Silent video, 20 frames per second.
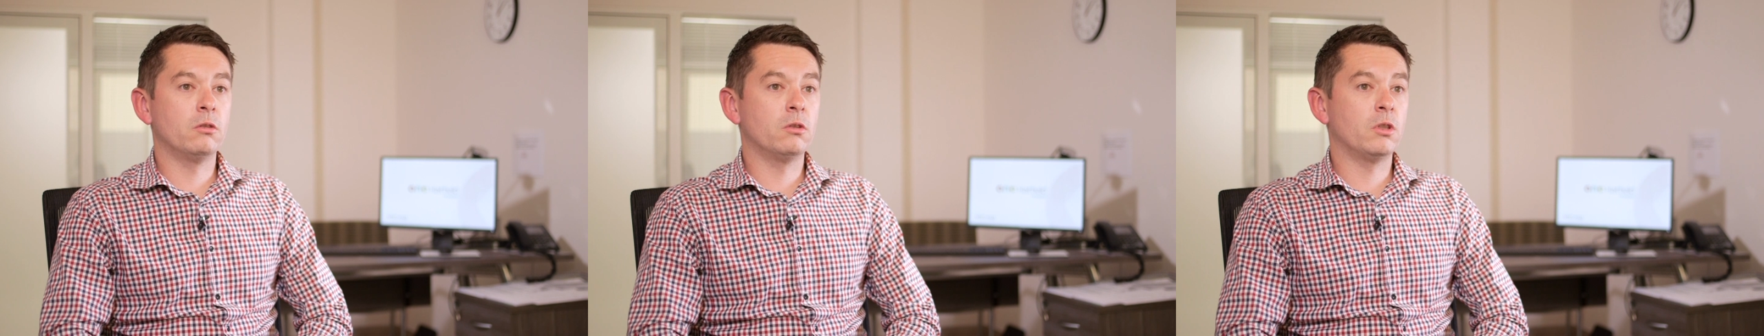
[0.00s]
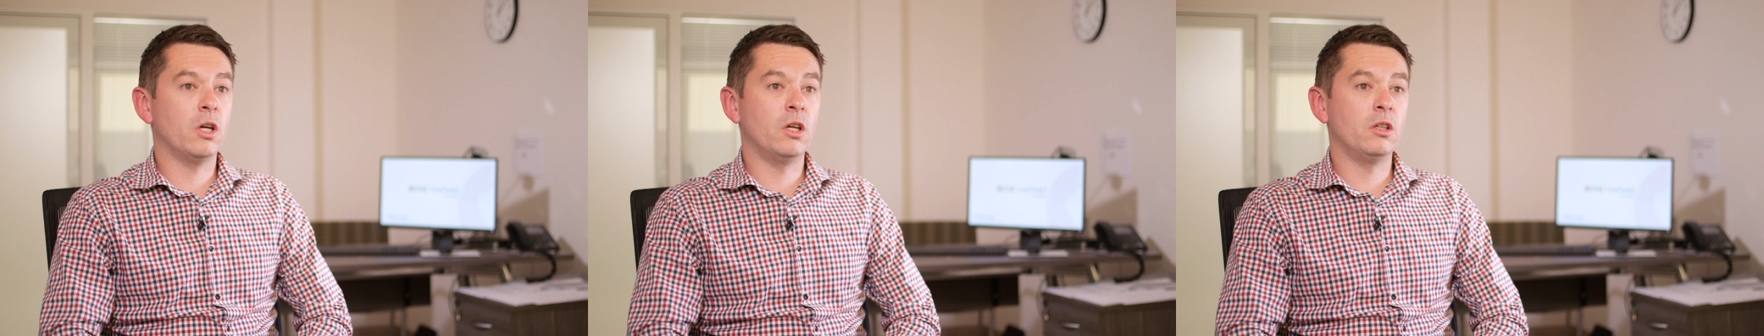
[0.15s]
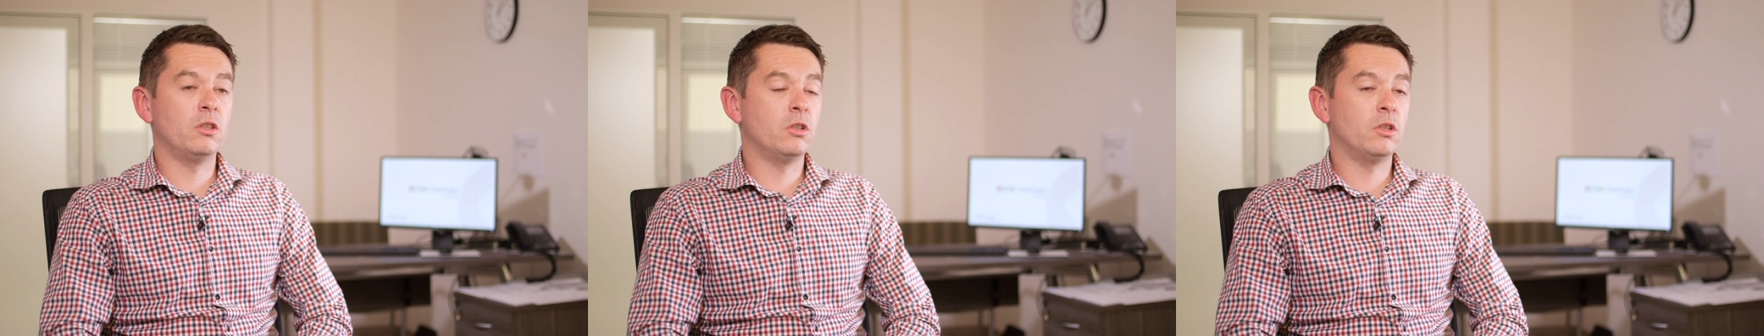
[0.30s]

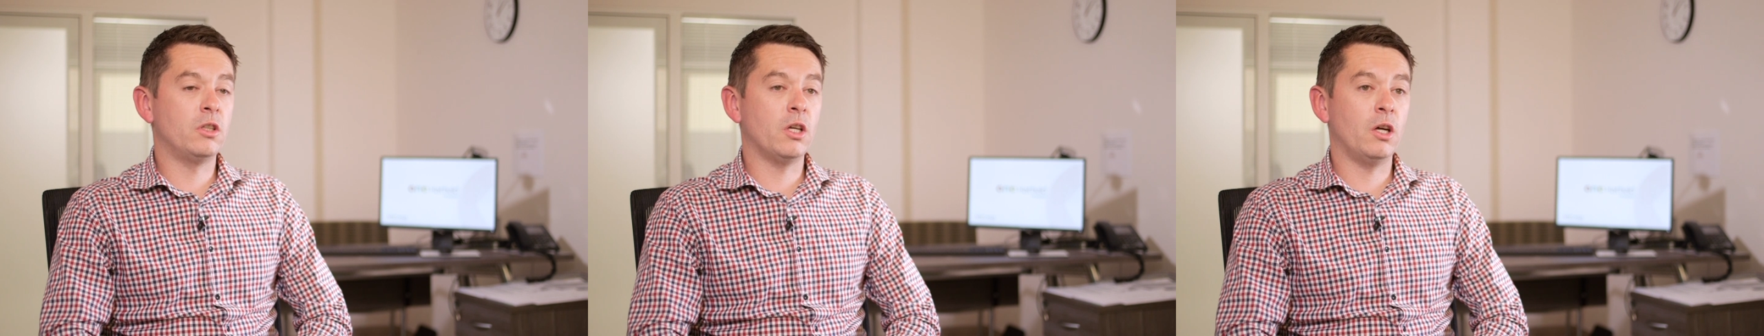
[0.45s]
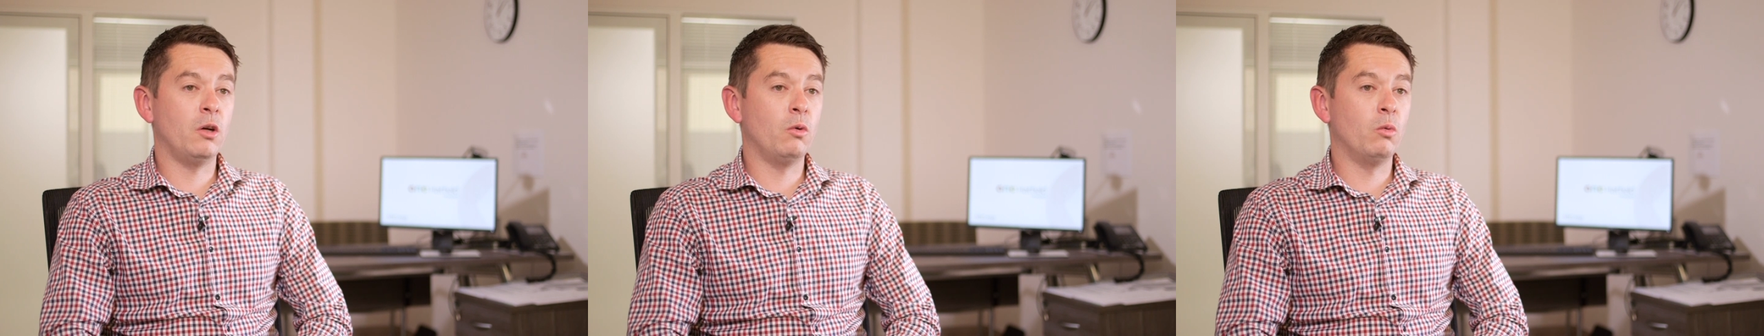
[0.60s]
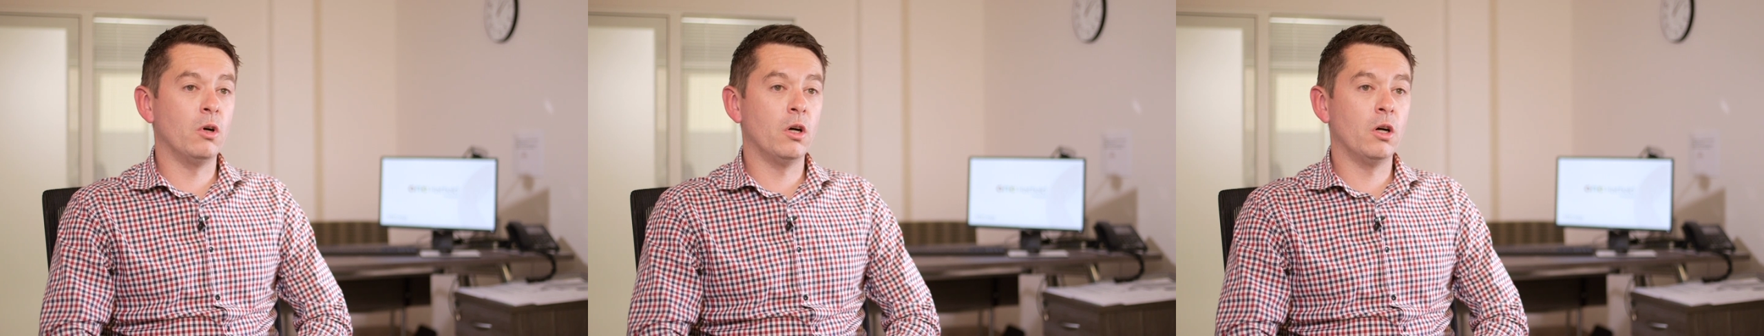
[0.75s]

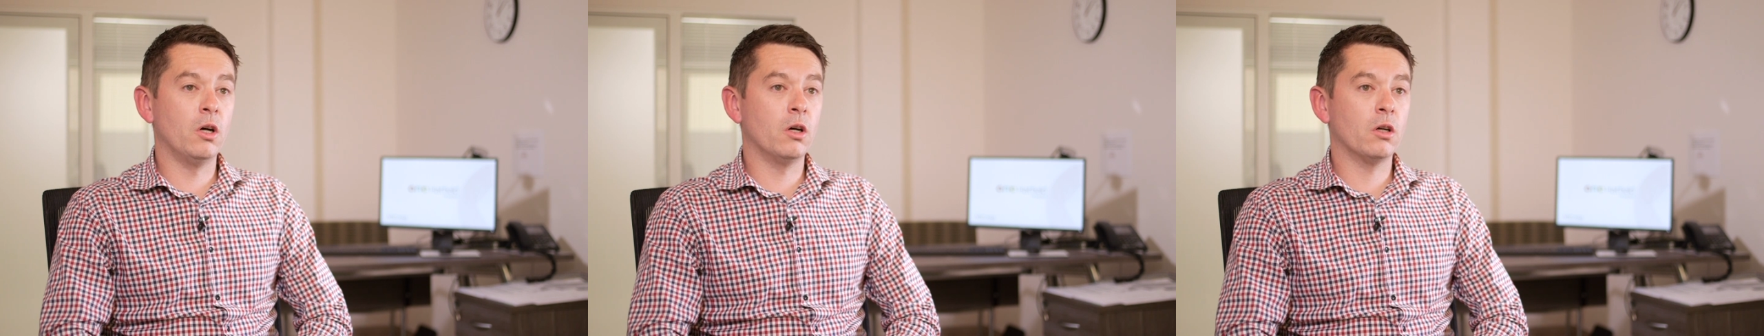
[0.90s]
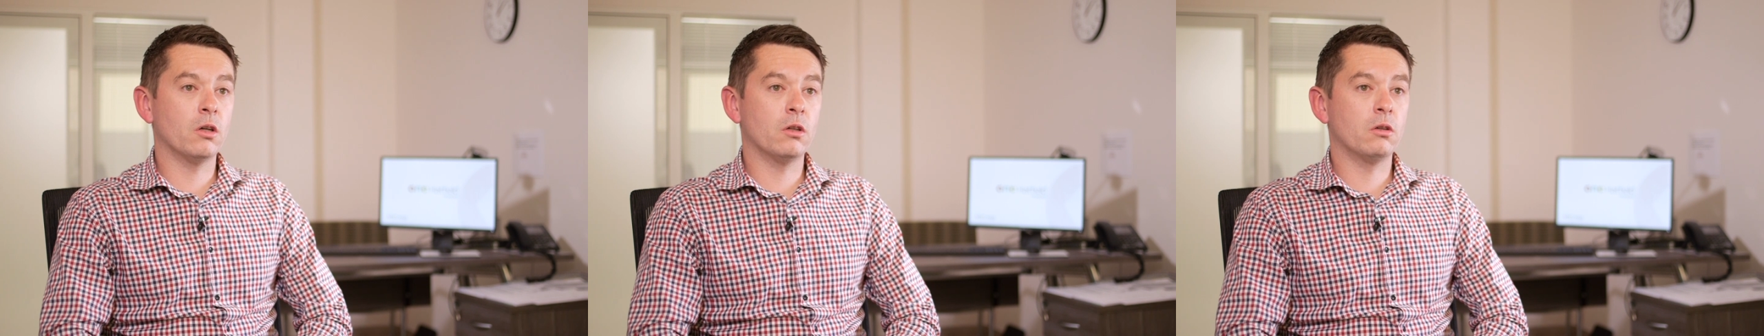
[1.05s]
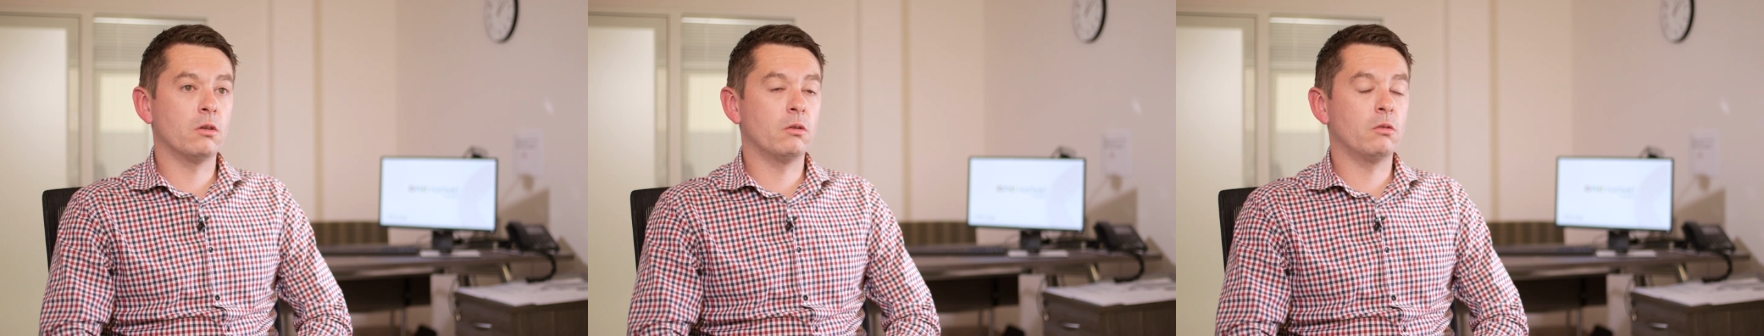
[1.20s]
Day-to-day
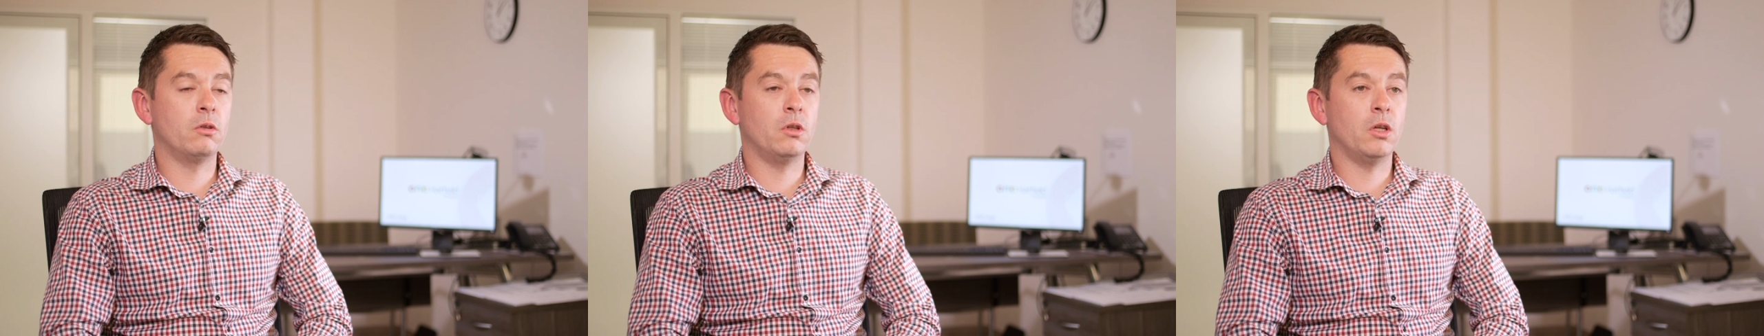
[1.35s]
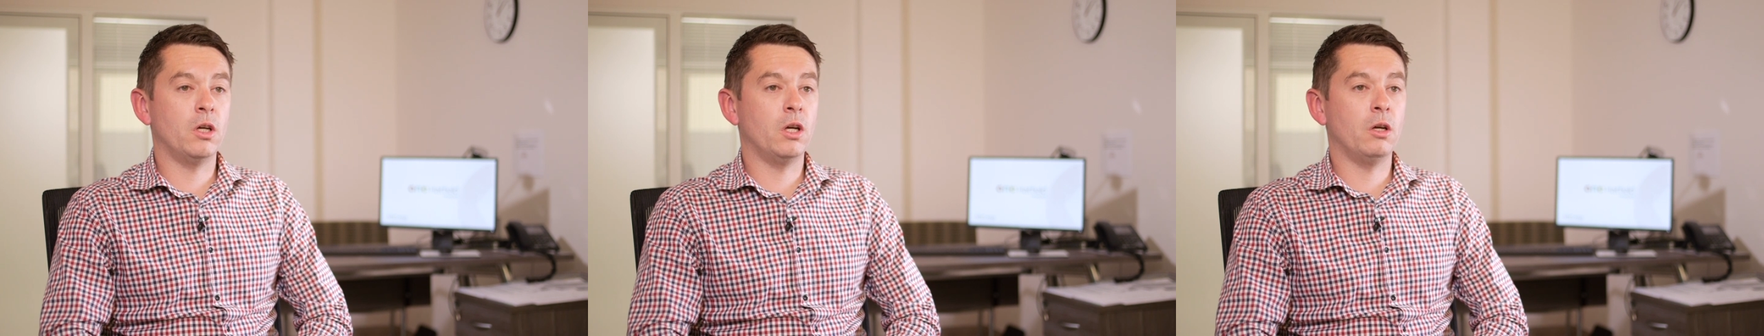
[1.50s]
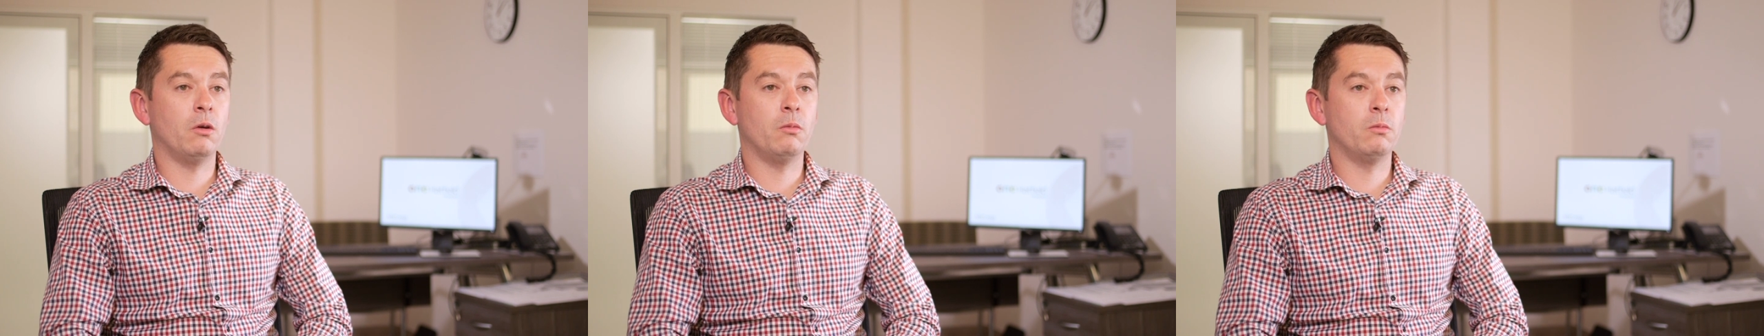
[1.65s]
work,
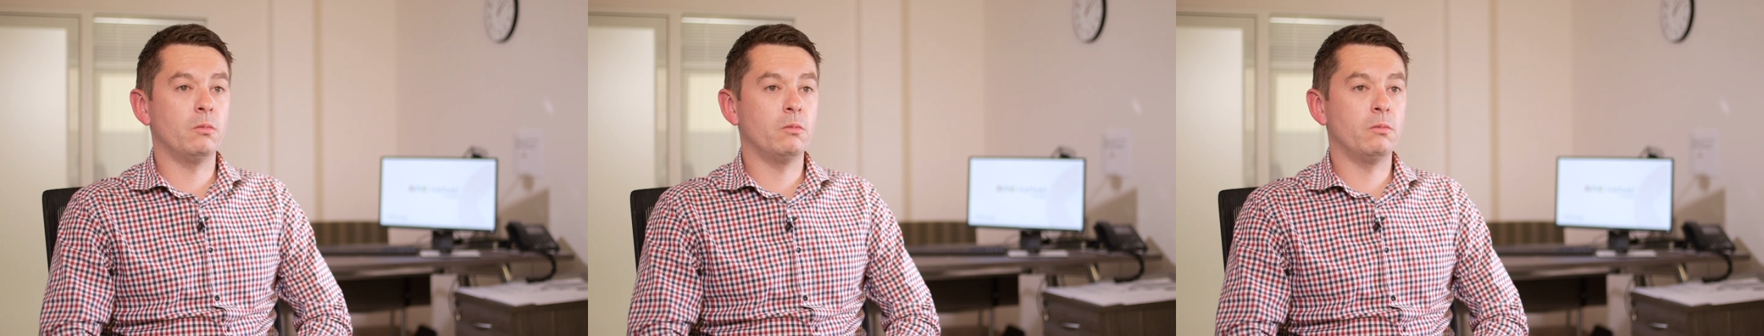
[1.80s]
yeah,